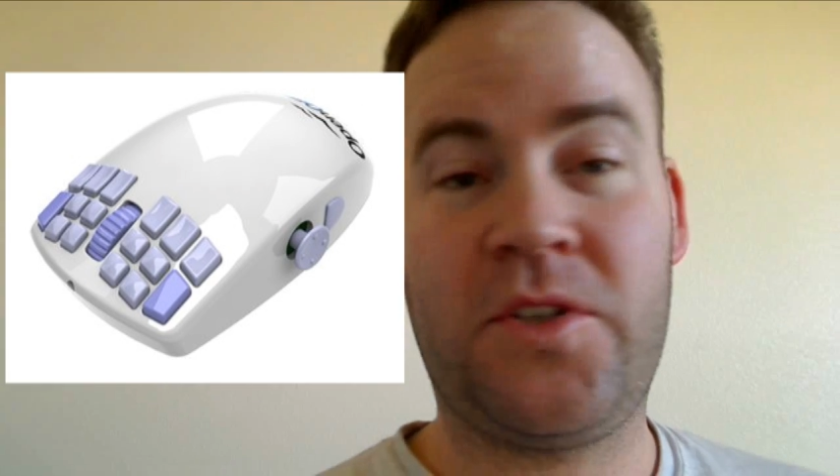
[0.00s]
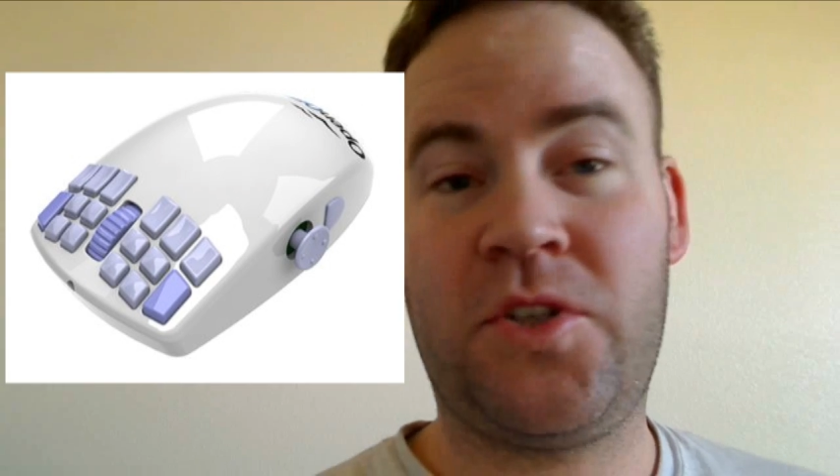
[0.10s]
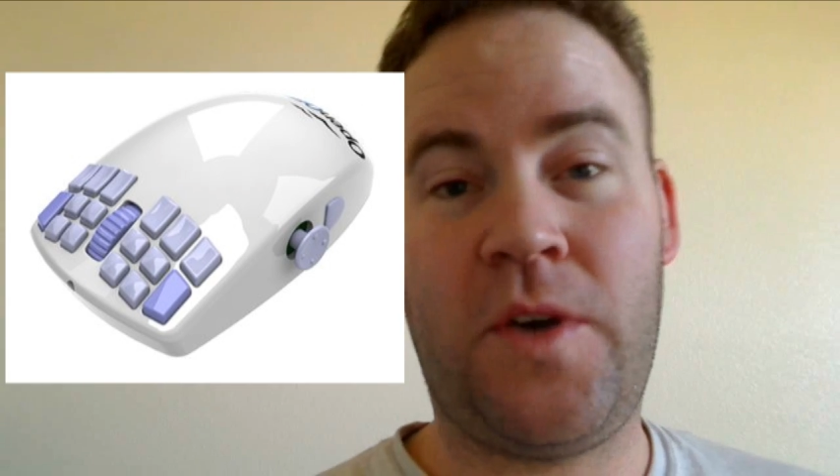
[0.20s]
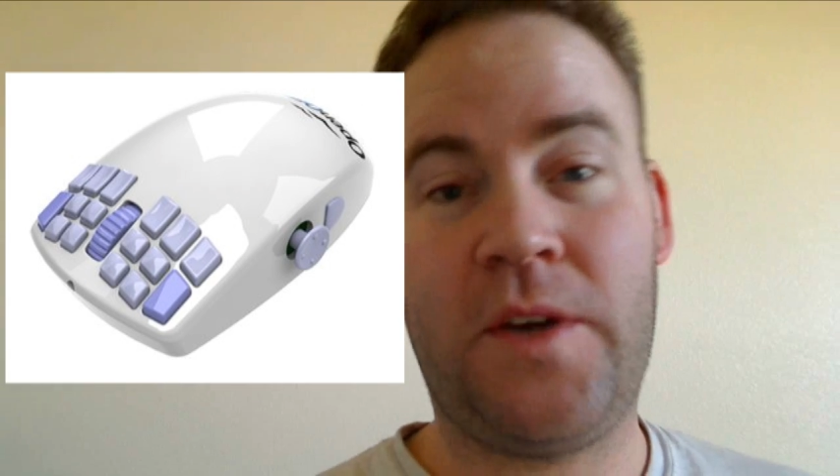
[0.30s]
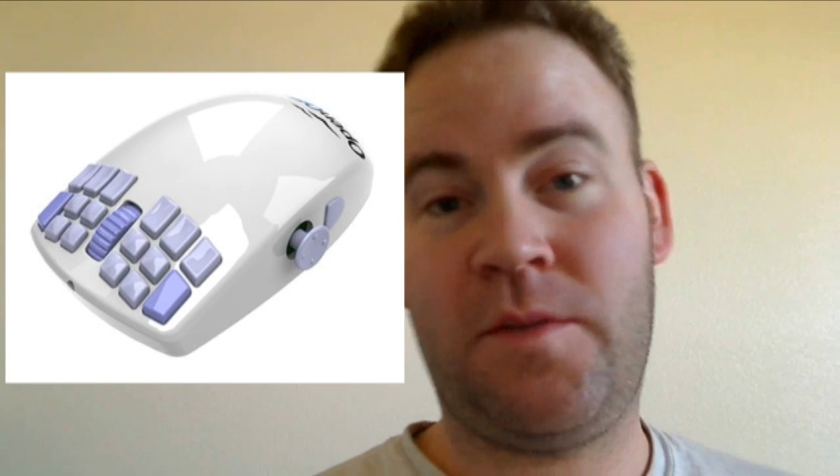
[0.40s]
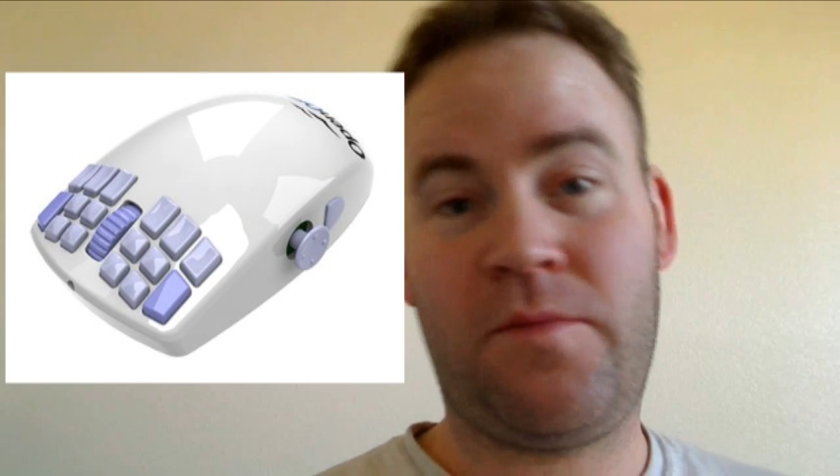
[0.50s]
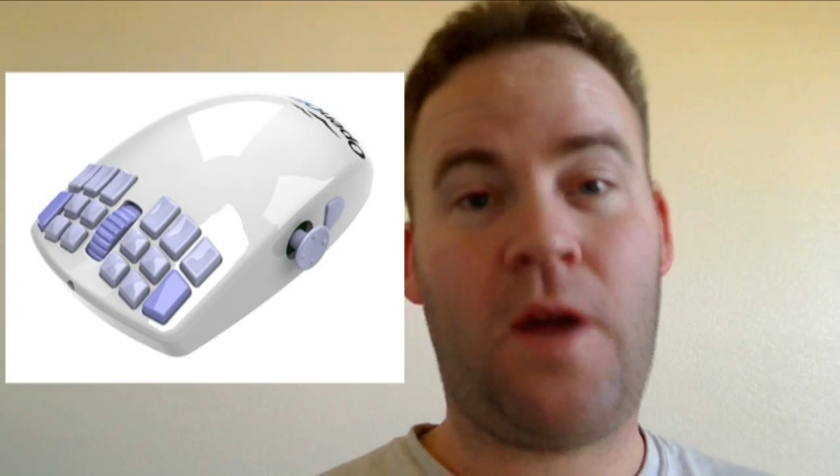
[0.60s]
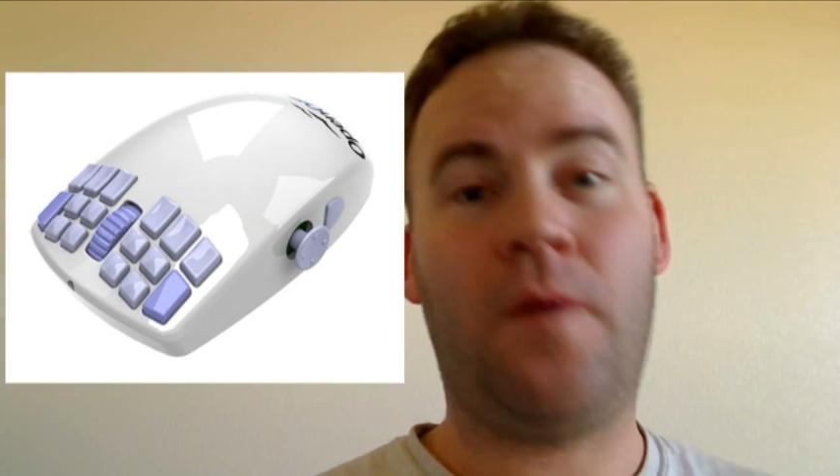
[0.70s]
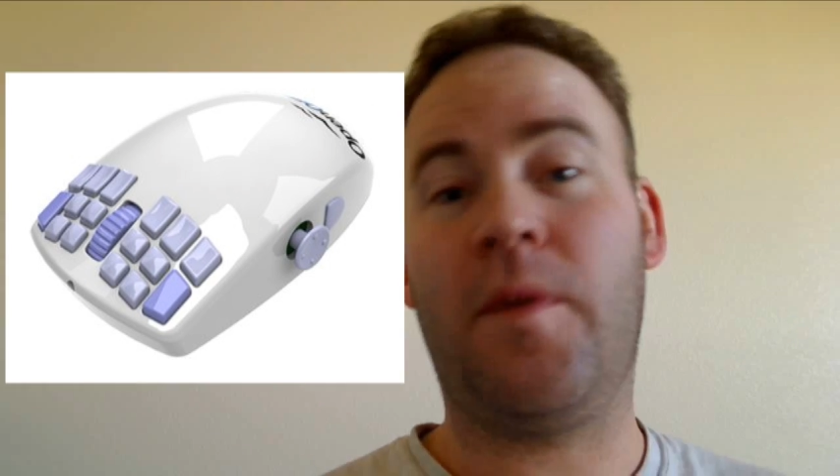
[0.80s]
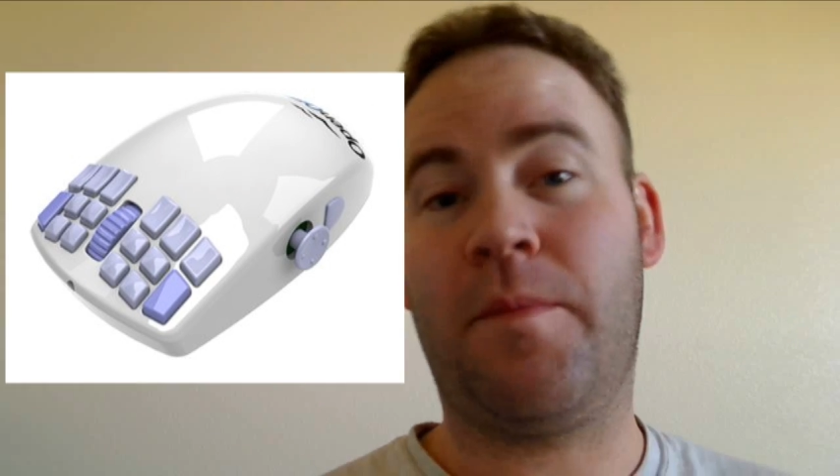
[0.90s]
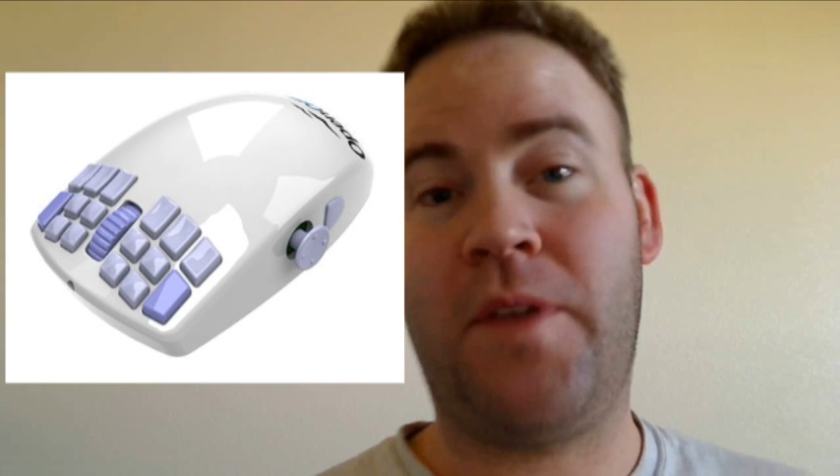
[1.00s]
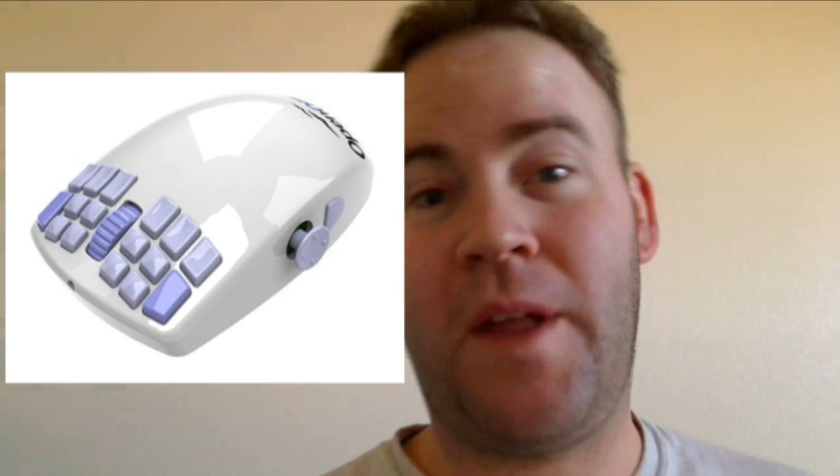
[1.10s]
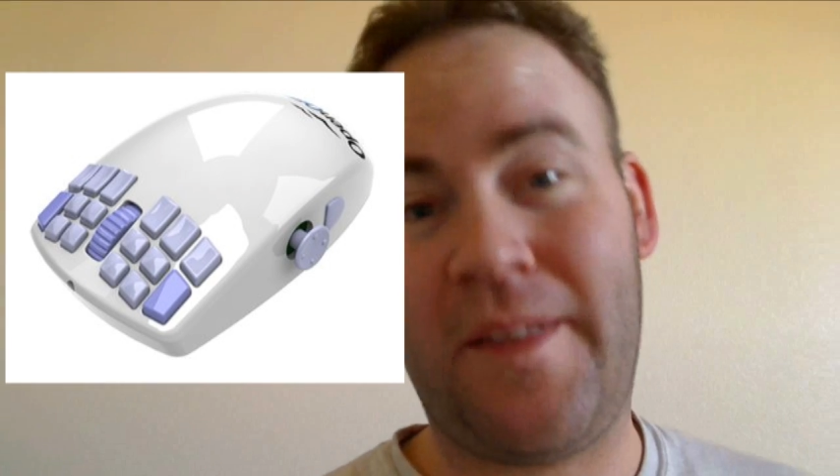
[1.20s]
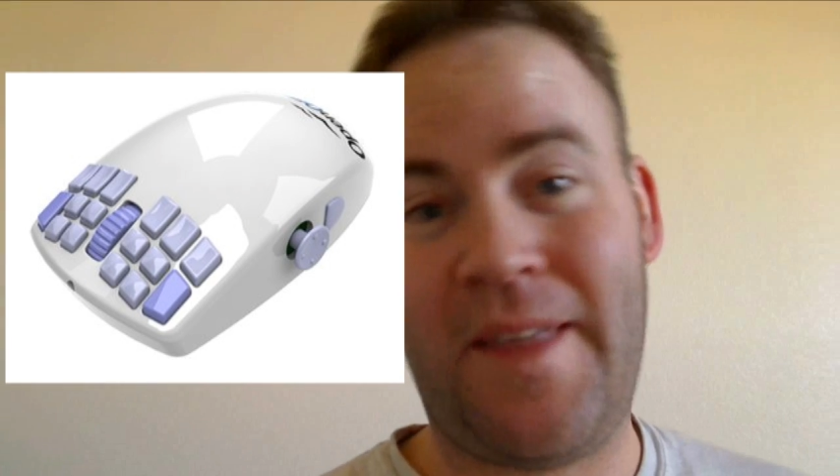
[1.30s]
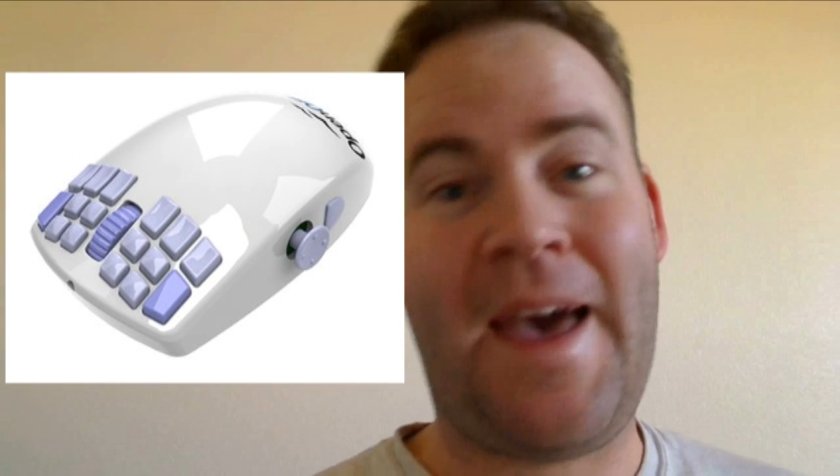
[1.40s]
so I should probably
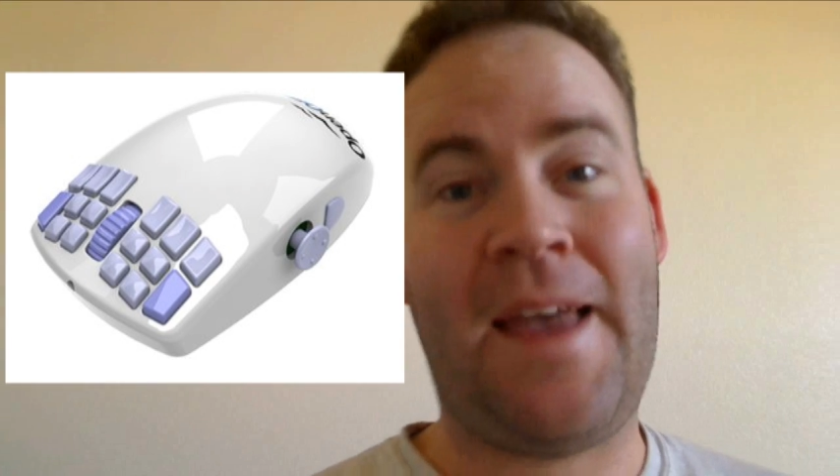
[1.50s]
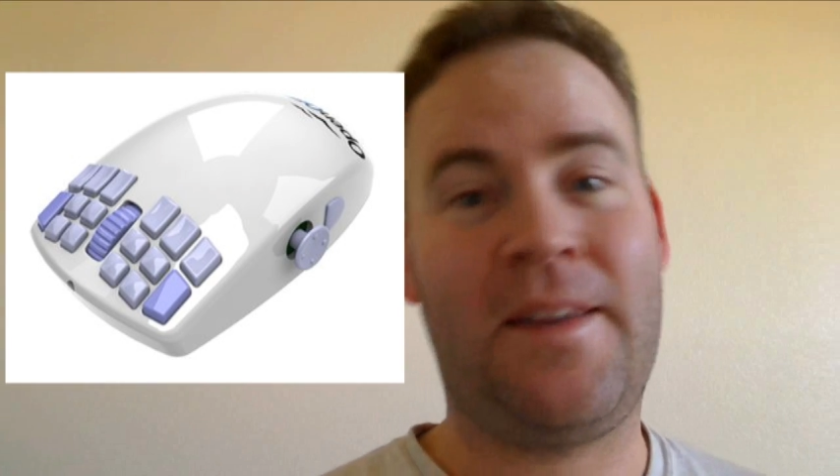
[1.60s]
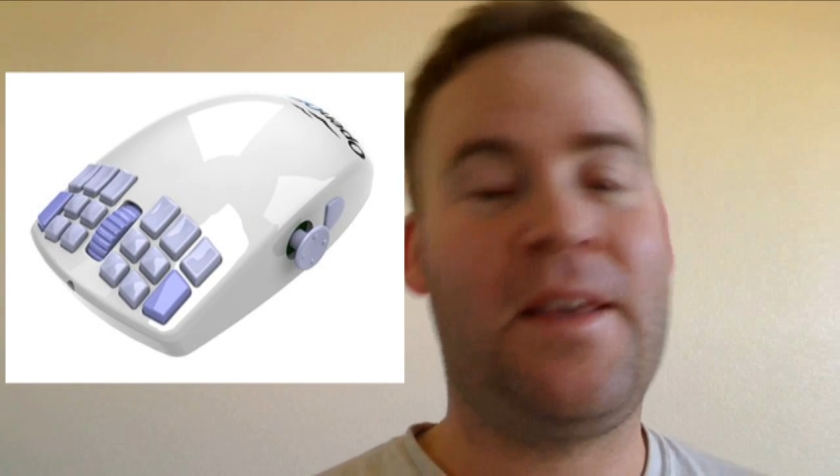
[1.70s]
plug that.